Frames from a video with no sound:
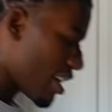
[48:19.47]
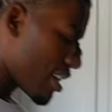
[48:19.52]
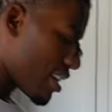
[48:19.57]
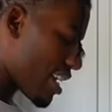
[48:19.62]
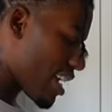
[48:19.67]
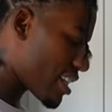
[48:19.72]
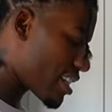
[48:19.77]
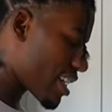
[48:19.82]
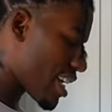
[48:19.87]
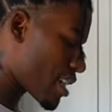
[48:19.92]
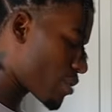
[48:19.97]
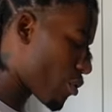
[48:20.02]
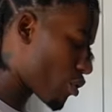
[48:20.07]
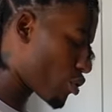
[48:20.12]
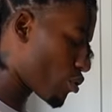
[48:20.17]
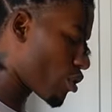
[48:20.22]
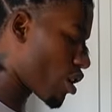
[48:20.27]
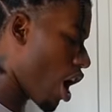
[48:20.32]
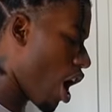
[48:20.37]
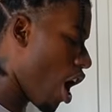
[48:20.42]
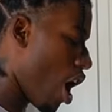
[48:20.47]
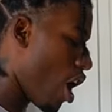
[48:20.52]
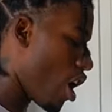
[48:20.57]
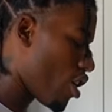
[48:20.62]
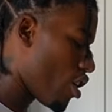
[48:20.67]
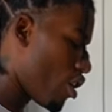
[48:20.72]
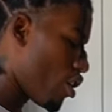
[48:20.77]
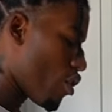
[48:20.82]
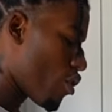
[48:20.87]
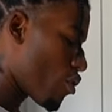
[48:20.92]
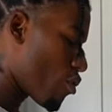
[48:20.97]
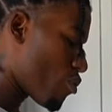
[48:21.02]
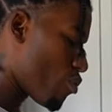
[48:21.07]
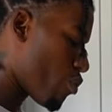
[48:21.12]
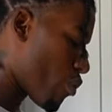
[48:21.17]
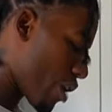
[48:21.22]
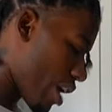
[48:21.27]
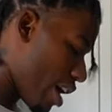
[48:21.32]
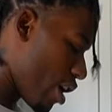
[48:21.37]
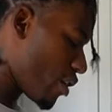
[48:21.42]
This is what you call
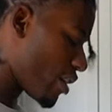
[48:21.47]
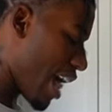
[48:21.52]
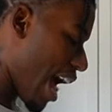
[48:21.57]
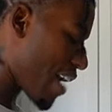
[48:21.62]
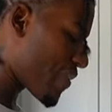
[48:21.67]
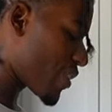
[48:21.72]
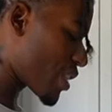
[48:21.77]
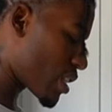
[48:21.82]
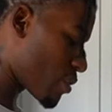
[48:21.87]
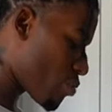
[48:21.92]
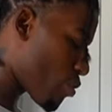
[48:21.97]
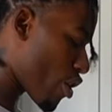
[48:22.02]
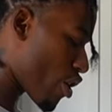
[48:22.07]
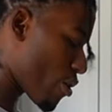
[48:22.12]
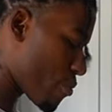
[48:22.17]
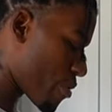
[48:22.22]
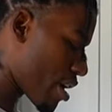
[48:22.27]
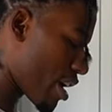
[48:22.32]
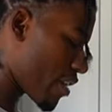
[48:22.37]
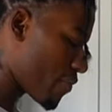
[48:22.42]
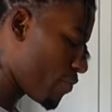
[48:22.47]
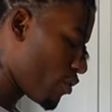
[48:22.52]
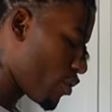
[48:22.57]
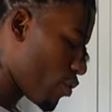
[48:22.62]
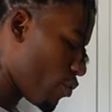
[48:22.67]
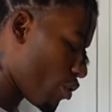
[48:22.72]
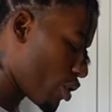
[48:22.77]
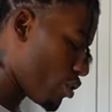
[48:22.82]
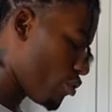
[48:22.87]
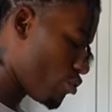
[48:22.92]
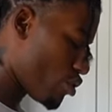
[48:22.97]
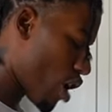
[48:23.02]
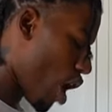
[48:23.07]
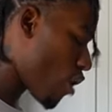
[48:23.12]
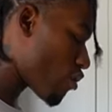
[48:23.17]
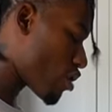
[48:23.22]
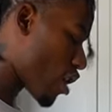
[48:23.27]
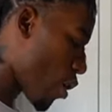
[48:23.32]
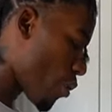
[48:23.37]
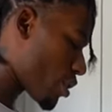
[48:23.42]
real life experiment. When you
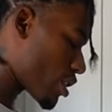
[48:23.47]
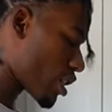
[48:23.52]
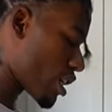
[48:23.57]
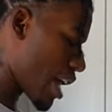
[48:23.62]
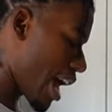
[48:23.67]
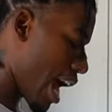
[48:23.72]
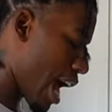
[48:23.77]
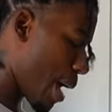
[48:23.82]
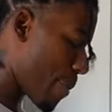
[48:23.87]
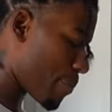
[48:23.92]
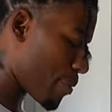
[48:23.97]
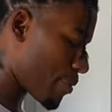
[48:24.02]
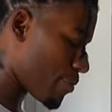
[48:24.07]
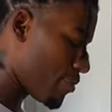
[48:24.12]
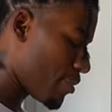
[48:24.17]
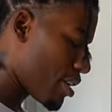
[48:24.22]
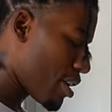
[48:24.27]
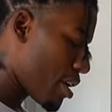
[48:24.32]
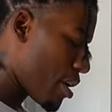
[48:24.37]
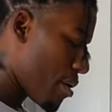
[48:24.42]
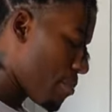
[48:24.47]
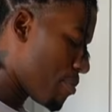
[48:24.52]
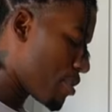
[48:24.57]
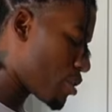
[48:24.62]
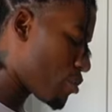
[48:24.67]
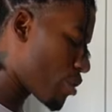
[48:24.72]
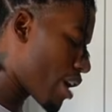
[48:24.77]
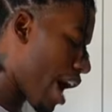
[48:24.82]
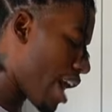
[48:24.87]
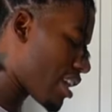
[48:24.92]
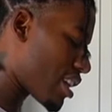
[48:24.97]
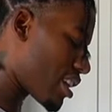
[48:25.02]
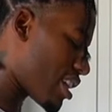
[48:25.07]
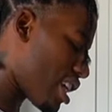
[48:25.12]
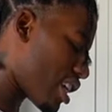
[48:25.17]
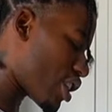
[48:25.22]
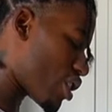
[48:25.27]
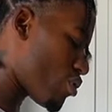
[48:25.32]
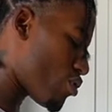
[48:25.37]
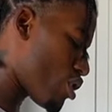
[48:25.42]
don't know what's gonna happen, but you kind of
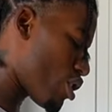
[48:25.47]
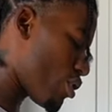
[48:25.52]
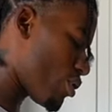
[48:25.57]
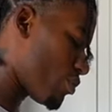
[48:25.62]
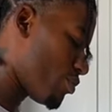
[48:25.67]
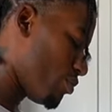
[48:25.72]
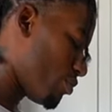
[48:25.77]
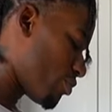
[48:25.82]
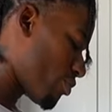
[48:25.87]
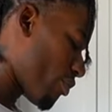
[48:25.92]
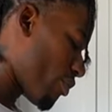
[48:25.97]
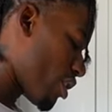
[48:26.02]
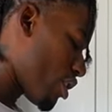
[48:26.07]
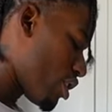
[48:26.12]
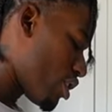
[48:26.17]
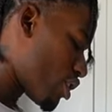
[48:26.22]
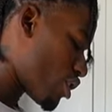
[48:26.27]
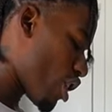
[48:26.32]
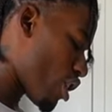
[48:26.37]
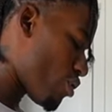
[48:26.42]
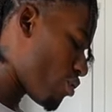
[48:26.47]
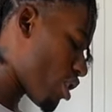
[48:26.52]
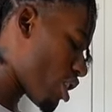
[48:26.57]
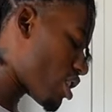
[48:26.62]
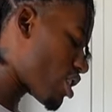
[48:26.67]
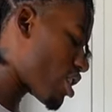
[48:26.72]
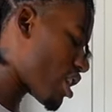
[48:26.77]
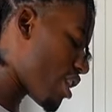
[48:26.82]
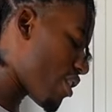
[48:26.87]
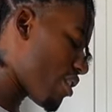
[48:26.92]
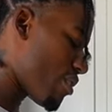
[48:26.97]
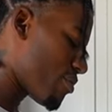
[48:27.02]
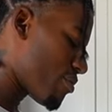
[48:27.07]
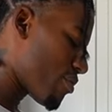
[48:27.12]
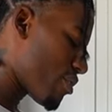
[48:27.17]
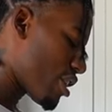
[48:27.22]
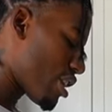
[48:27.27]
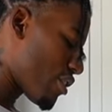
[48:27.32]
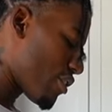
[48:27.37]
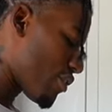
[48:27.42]
think you do, so you just see
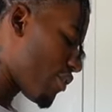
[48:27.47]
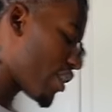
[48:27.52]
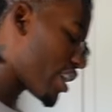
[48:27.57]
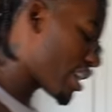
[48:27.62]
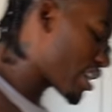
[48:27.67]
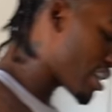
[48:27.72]
for